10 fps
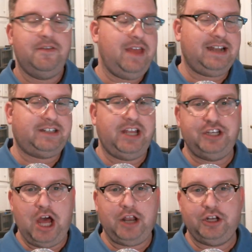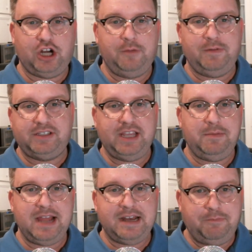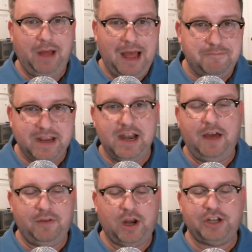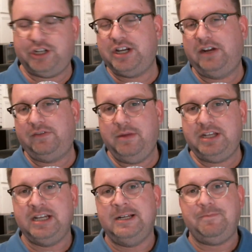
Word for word: that uh, Donald Trump is some kind of puppet of the Russian government.